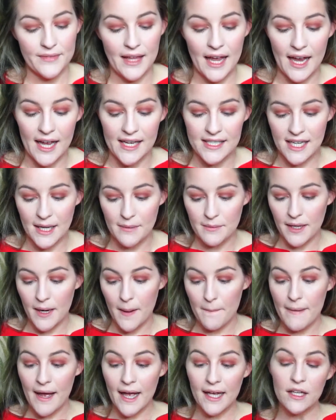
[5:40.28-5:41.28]
And I'm going
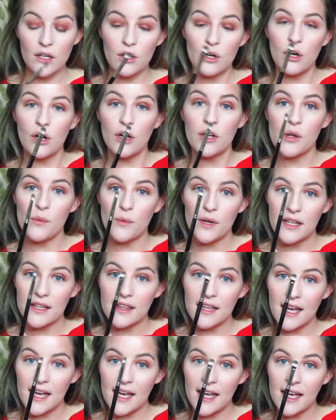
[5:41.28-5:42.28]
to pack it on
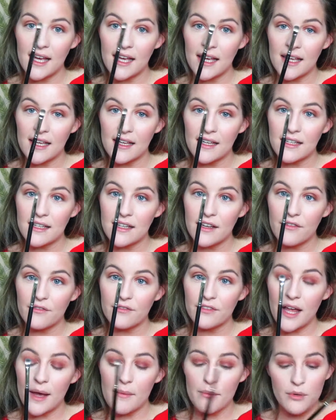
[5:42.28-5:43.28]
with a
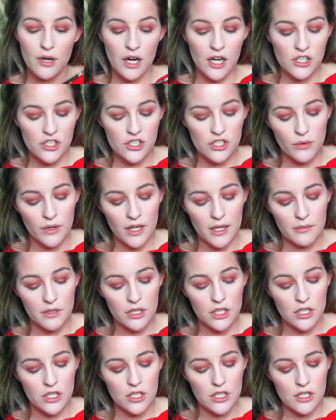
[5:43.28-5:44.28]
flat brush. The one I'm
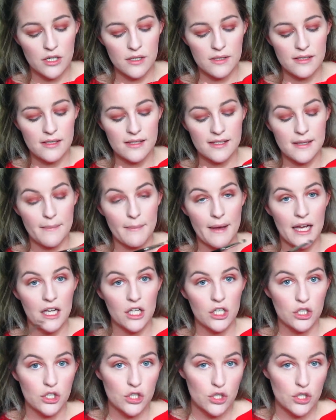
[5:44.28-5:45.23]
going to use is the MAC